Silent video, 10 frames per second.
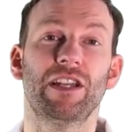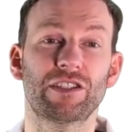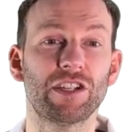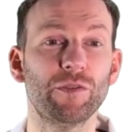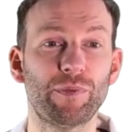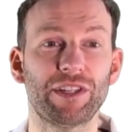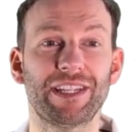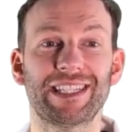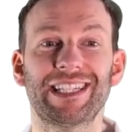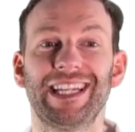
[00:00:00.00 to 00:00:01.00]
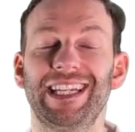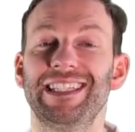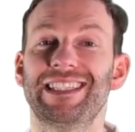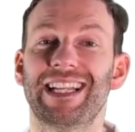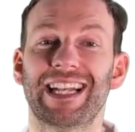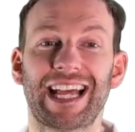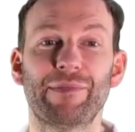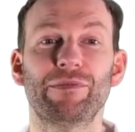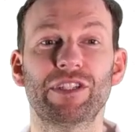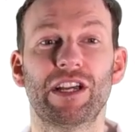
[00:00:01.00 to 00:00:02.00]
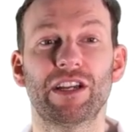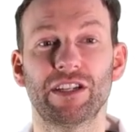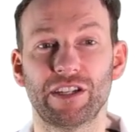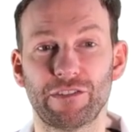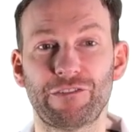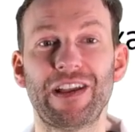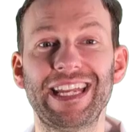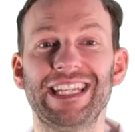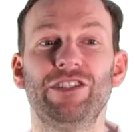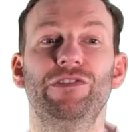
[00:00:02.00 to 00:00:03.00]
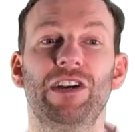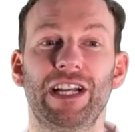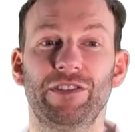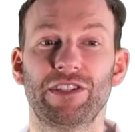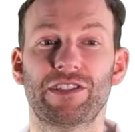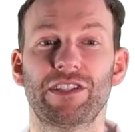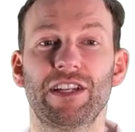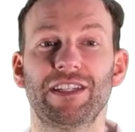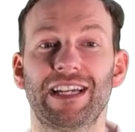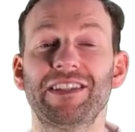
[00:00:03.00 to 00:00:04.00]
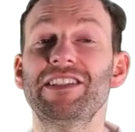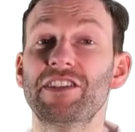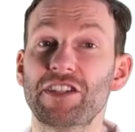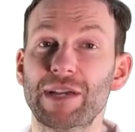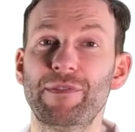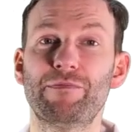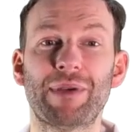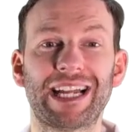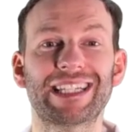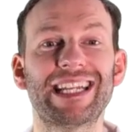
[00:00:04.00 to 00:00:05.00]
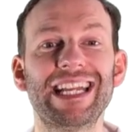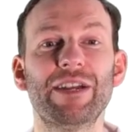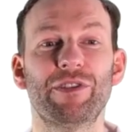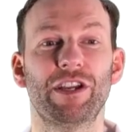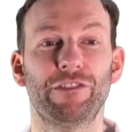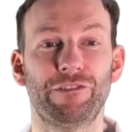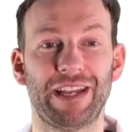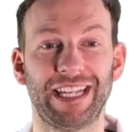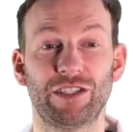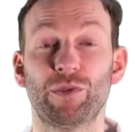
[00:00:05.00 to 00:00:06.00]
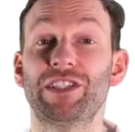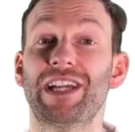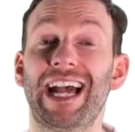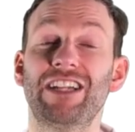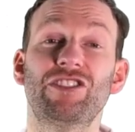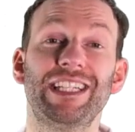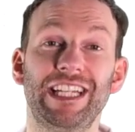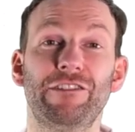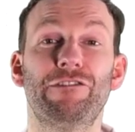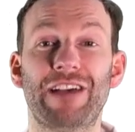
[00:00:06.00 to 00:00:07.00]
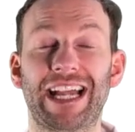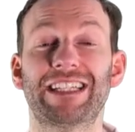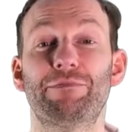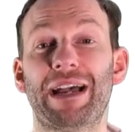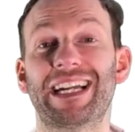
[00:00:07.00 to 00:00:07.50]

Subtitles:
An example of this is the lambda phage virus. Now, this is a type of bacteriophage which actually infect